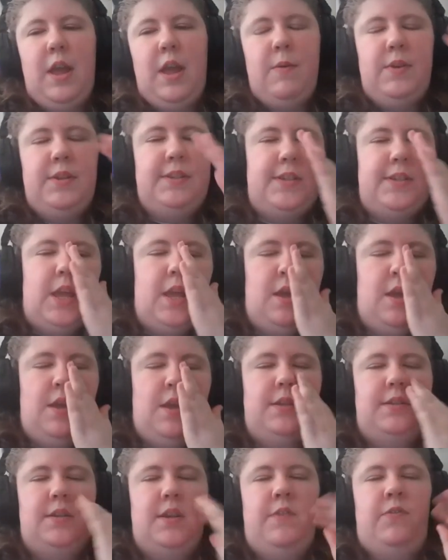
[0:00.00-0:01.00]
would say
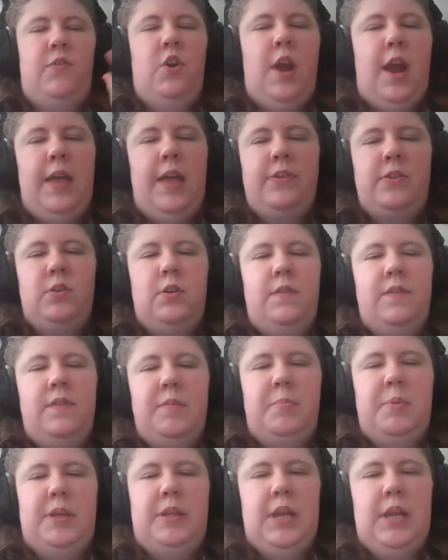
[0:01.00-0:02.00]
is if you're at sort of the
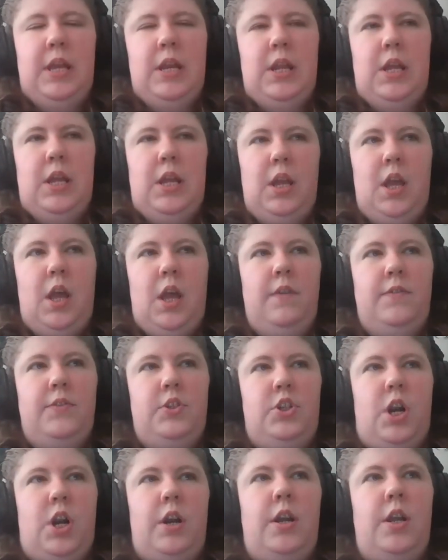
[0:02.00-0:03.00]
beginning of
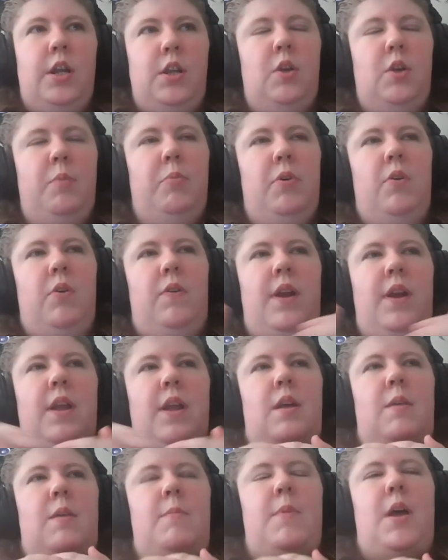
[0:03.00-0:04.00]
starting your
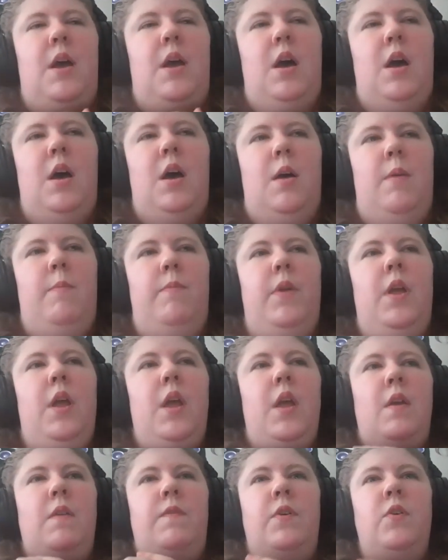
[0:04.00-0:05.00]
program, um,
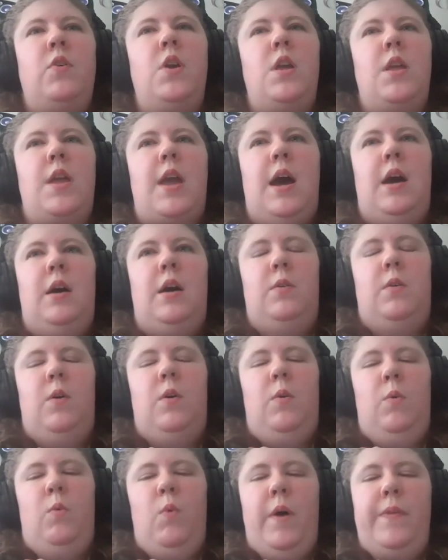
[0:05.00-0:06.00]
figuring out
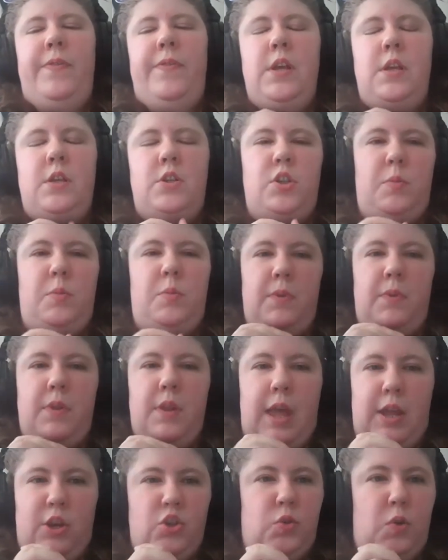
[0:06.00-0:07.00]
what the
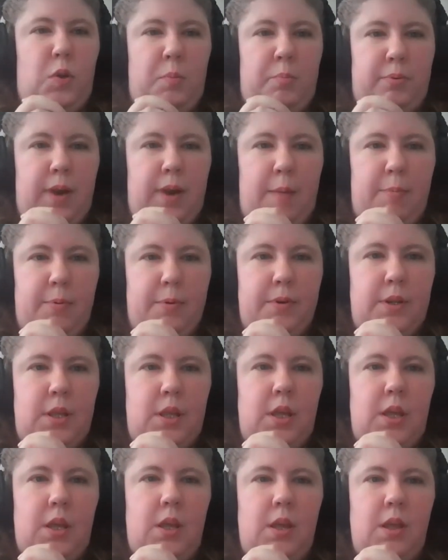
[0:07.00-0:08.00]
intellectual
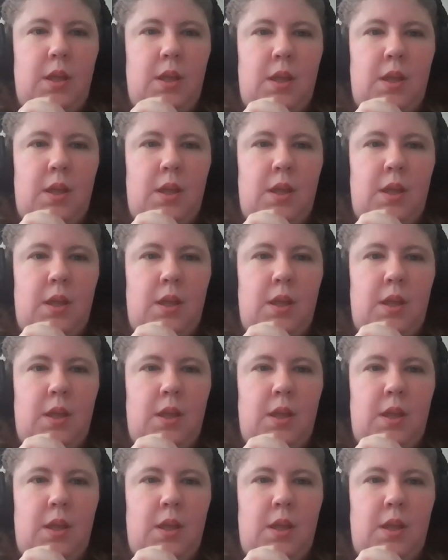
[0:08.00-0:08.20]
property